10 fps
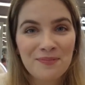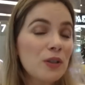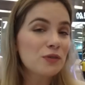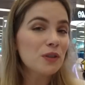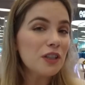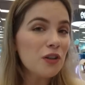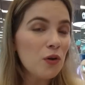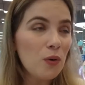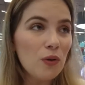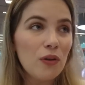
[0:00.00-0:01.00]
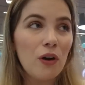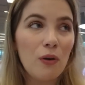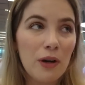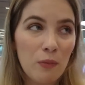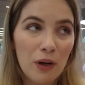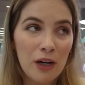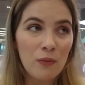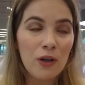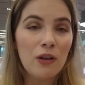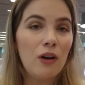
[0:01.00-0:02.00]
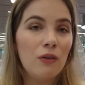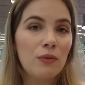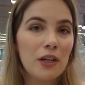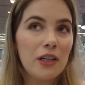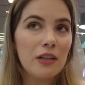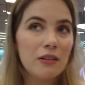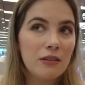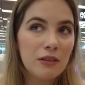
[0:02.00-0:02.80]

What's really cool though, and what I will already